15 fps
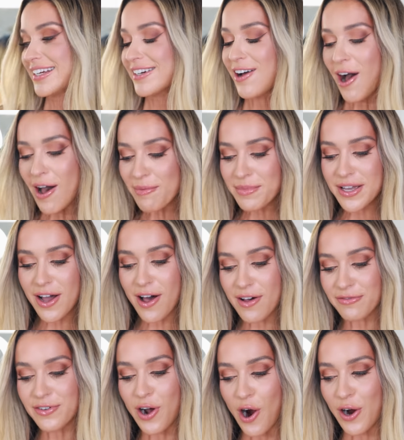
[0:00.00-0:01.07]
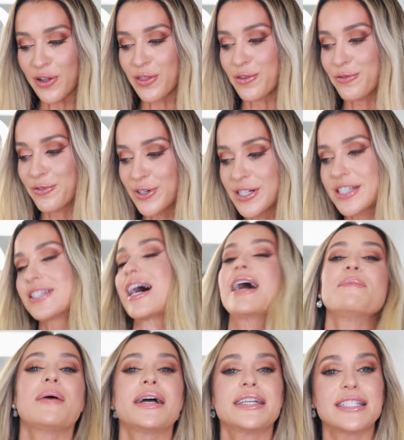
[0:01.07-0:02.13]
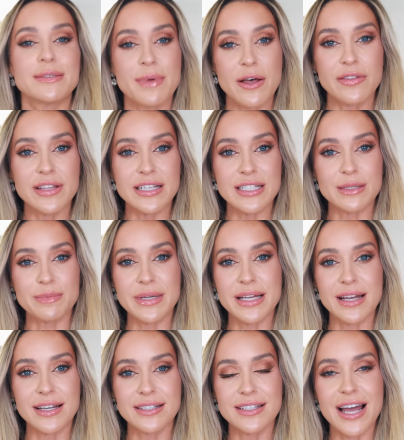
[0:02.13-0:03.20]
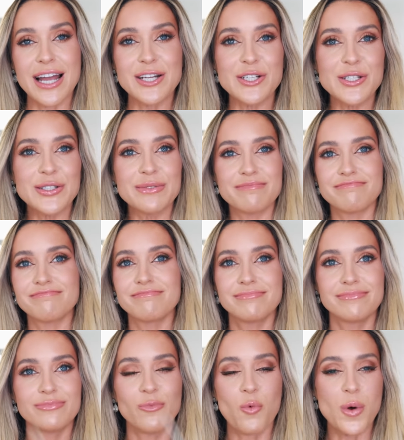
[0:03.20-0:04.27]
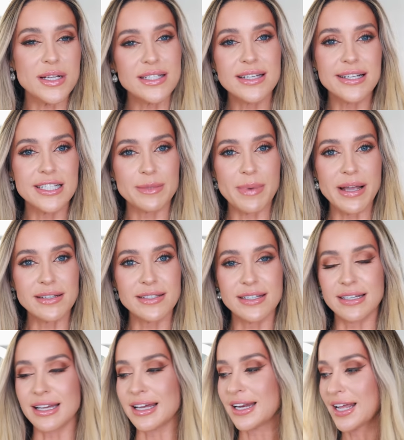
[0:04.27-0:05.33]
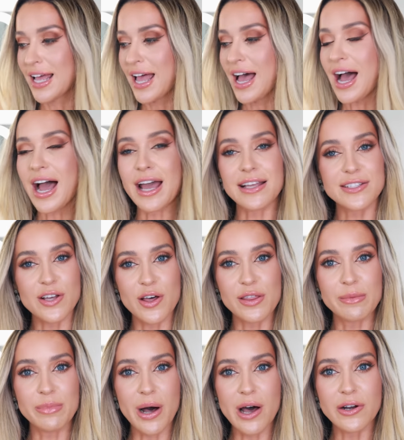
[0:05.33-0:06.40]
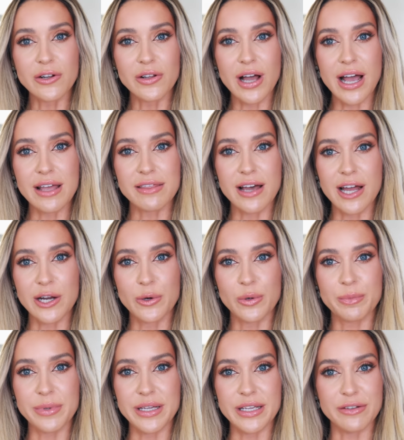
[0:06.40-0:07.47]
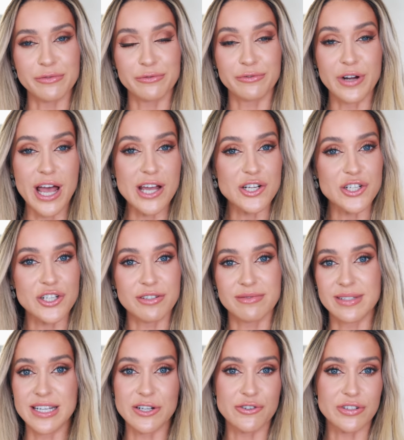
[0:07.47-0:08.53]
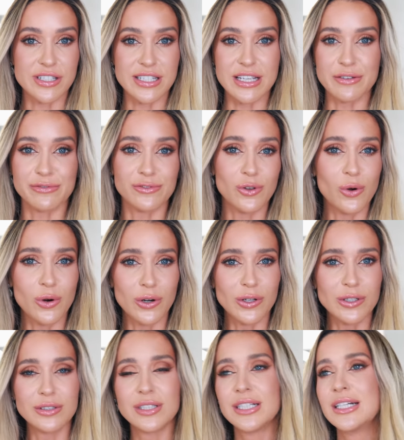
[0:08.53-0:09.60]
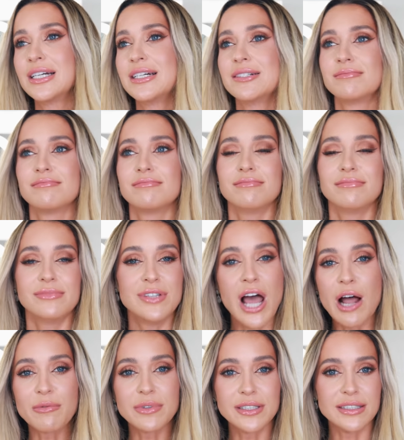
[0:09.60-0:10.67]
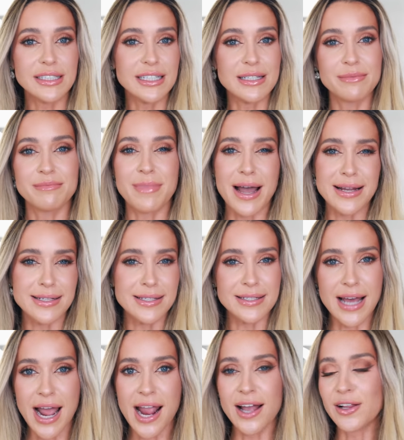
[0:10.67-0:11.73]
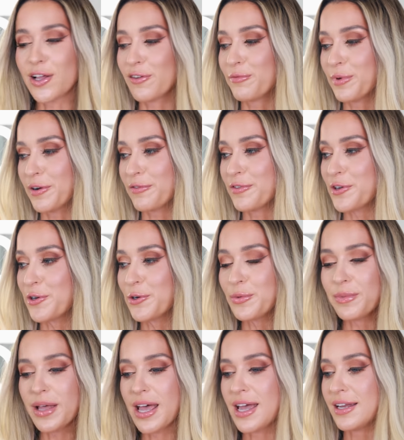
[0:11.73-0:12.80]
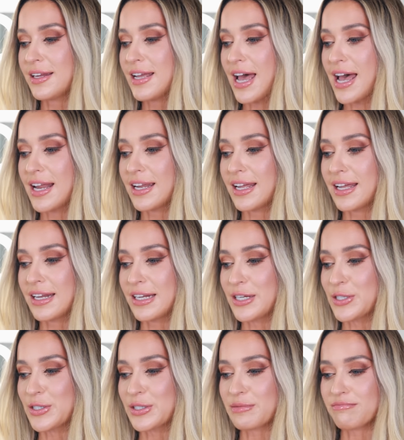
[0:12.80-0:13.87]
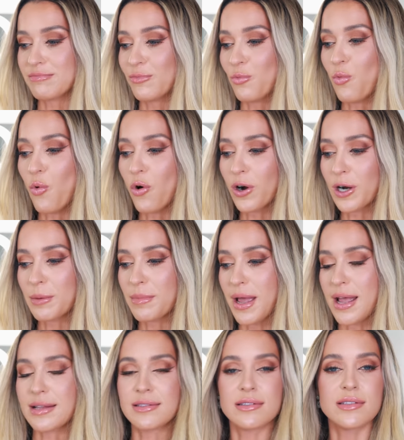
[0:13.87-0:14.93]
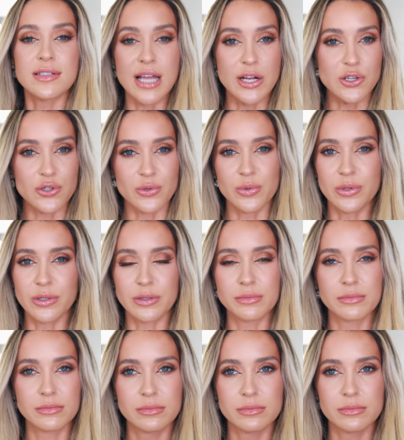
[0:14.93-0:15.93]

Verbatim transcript: Caught me off guard the first time I smelled this because I just wasn't expecting it. I saw the bottle, I thought it would be fresh, citrusy, floral, not really my style of perfume, and yet it is warm and sensual.